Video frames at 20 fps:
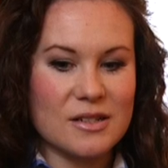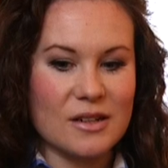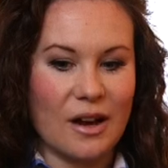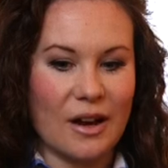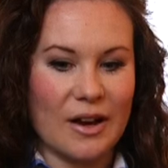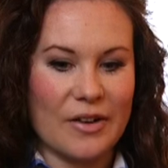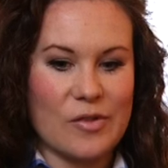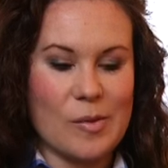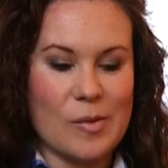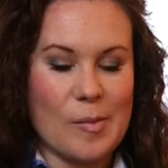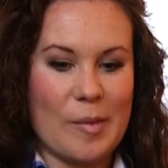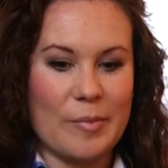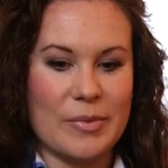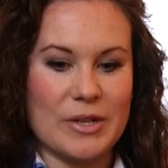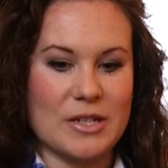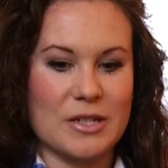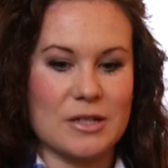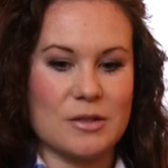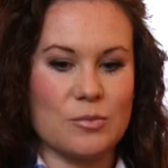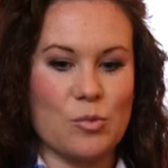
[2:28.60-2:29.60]
I remember
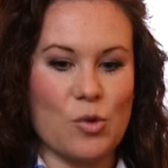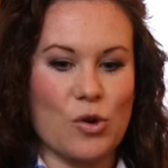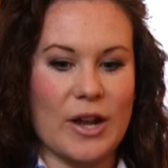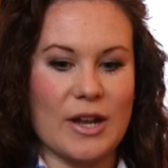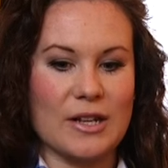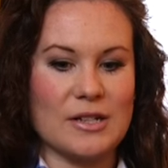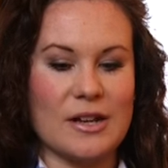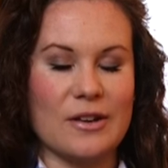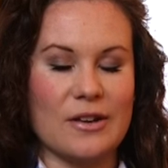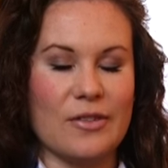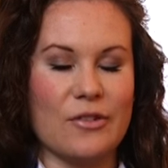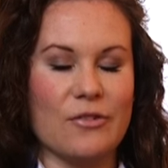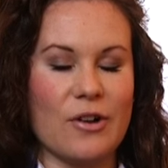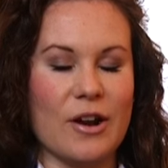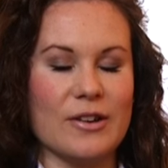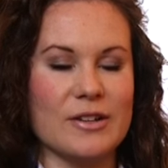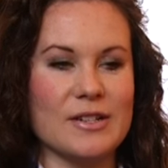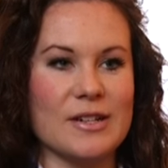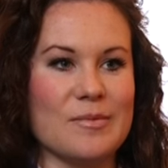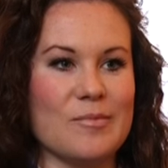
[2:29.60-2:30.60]
just walking down the
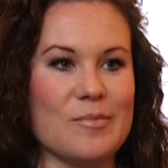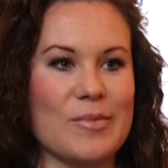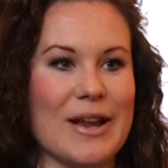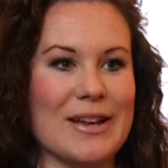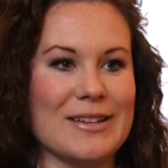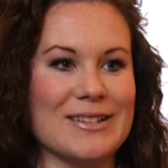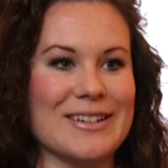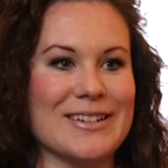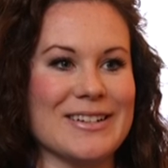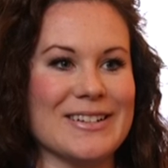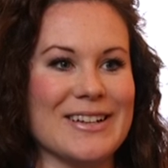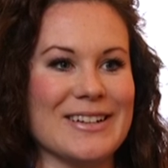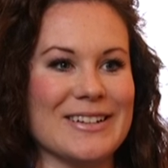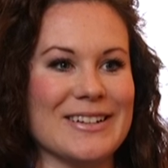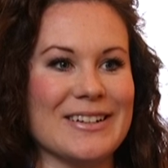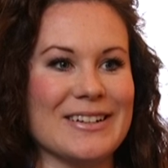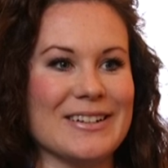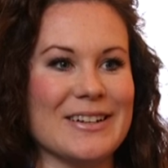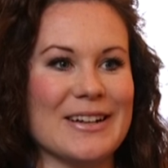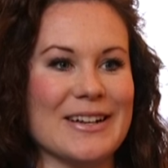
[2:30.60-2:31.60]
road in blazing
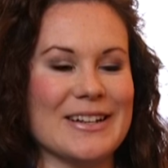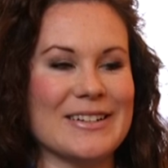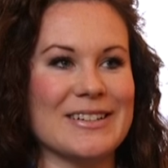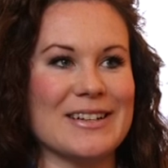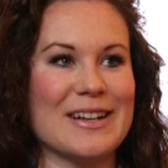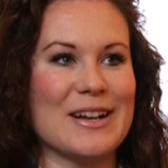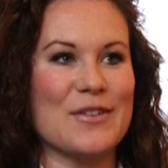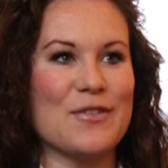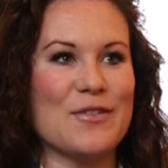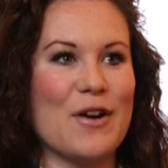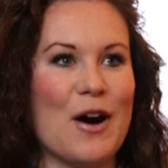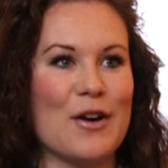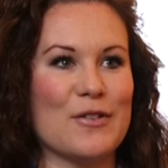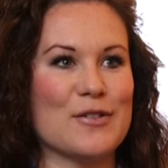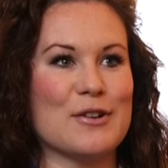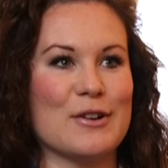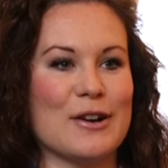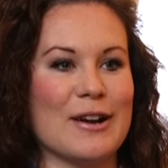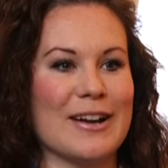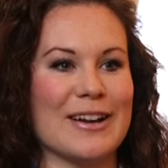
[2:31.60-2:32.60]
sunlight and kind of half
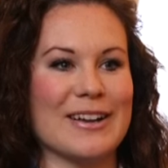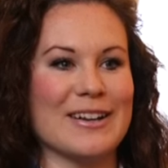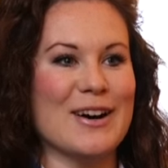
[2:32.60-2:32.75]
crying